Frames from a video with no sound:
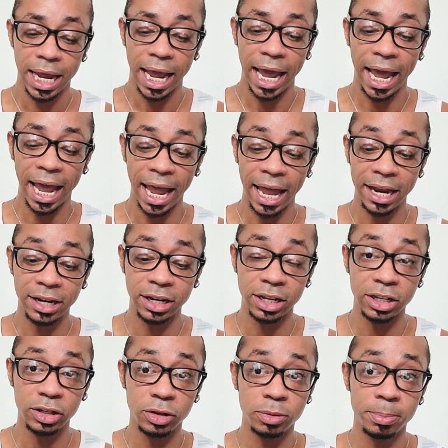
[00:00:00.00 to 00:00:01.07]

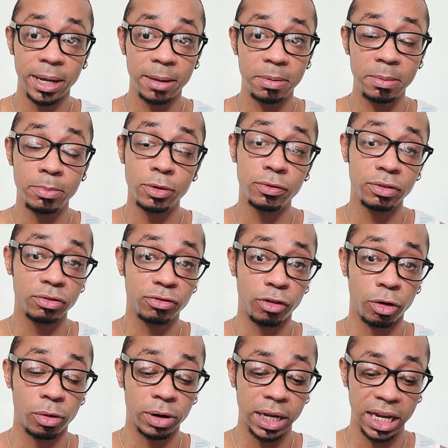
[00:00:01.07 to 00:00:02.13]
And you may be moving
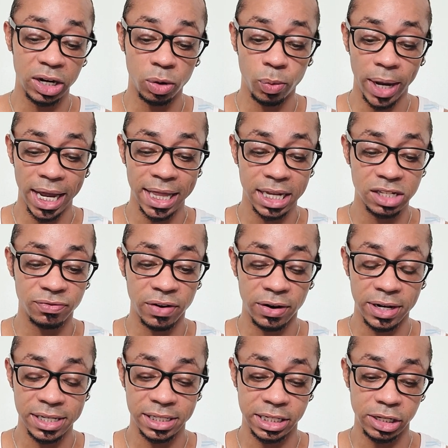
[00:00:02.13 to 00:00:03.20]
forward in a way that's
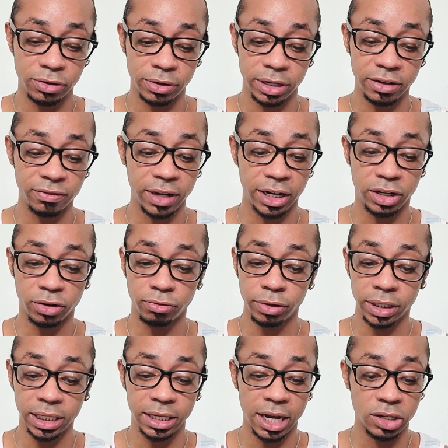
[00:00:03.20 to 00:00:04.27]
very secretive. Like you're
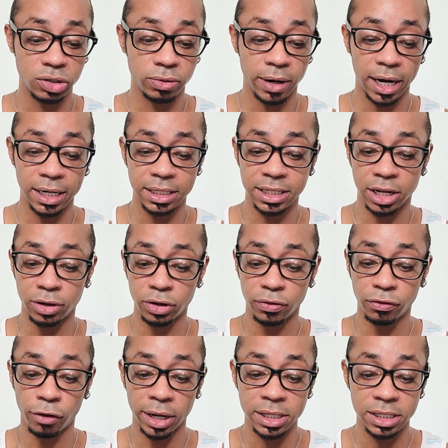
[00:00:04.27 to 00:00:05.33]
really not trying to tell your
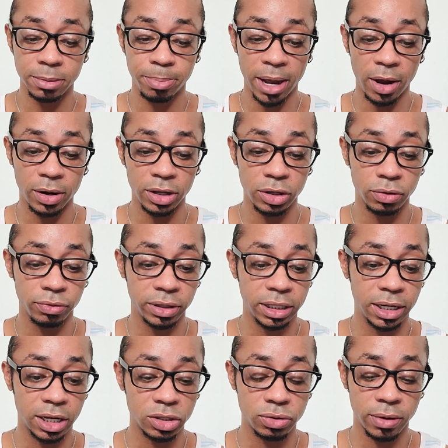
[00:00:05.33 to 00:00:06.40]
friends about it. You're really
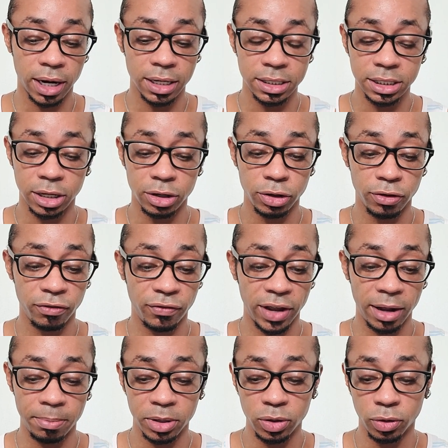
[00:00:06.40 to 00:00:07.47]
not trying to tell your
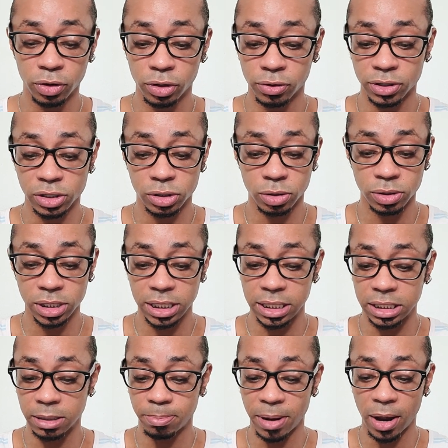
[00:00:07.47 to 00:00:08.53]
family or your
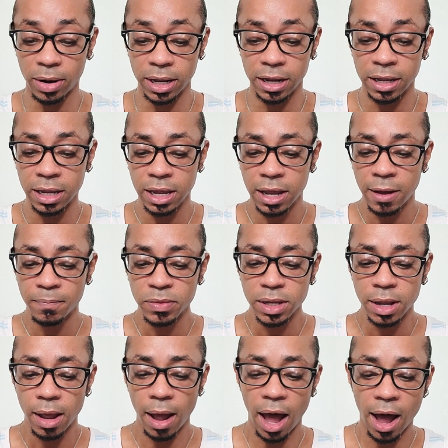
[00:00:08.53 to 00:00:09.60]
associates about it.
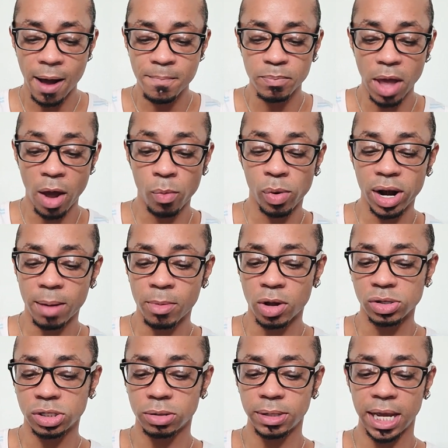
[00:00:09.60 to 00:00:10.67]
Um, and what I'm
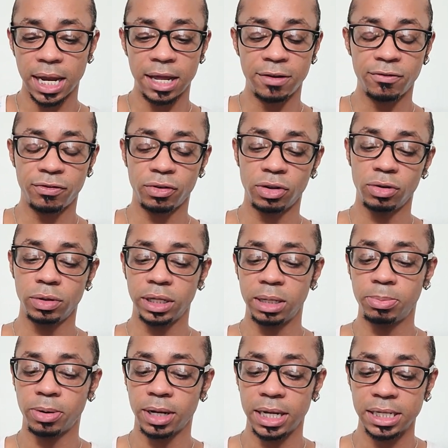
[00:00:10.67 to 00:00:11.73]
also getting for you,
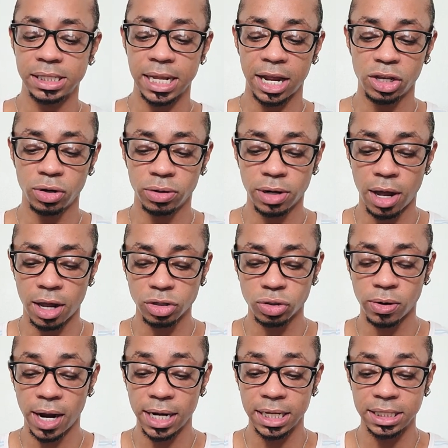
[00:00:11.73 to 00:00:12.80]
Libra, is that you're not
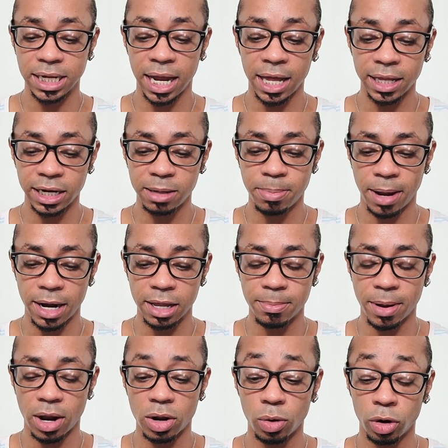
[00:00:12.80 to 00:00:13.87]
trying to tell anybody
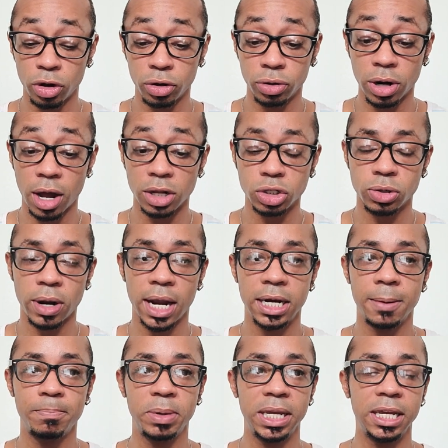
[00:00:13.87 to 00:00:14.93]
about it or you're not trying
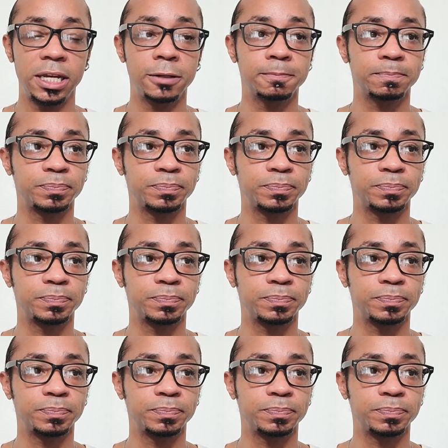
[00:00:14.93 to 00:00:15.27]
to be,